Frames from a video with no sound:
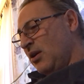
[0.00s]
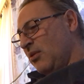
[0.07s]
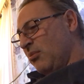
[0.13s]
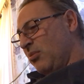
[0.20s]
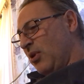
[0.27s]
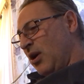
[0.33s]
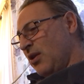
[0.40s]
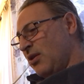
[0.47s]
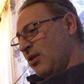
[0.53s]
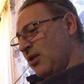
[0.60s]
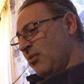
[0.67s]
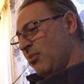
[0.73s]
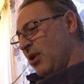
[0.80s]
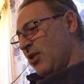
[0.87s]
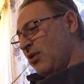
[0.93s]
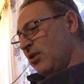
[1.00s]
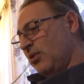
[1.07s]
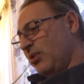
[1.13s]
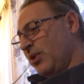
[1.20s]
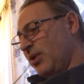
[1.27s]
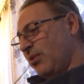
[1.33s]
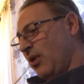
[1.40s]
Bro Brother
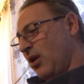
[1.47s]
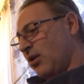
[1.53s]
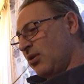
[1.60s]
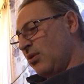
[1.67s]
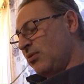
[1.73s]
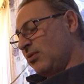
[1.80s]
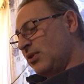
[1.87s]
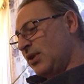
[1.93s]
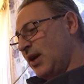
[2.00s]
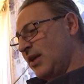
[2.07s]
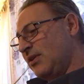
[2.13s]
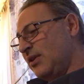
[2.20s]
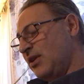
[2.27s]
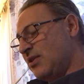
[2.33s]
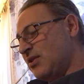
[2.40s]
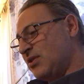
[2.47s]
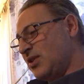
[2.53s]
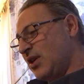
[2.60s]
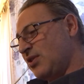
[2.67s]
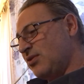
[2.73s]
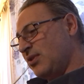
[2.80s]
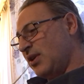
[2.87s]
Louis Rocco, 19th
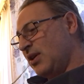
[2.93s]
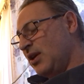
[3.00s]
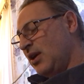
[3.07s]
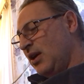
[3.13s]
century.